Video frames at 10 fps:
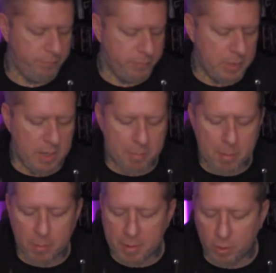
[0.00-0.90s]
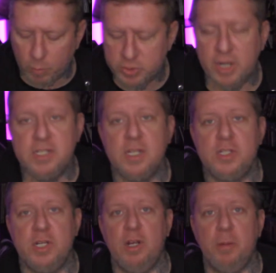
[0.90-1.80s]
bubble mailer, which I
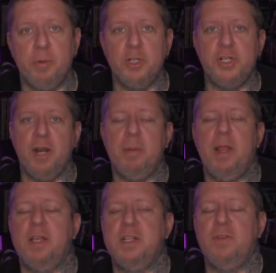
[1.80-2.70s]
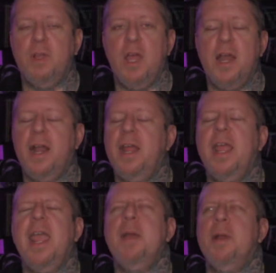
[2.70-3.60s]
sincerely appreciate. I buy a lot of stuff online, and I
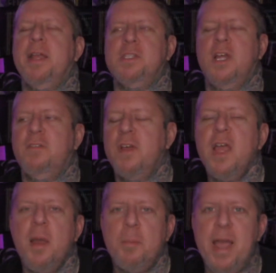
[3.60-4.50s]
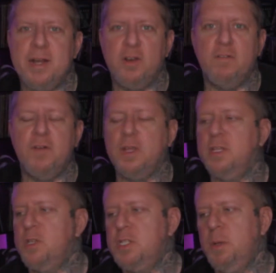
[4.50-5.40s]
hate when I get stuff packed all funky.
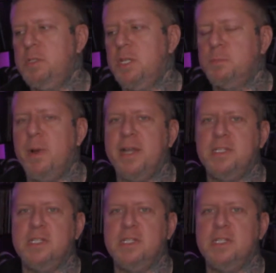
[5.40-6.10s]
So let's see what's in this box this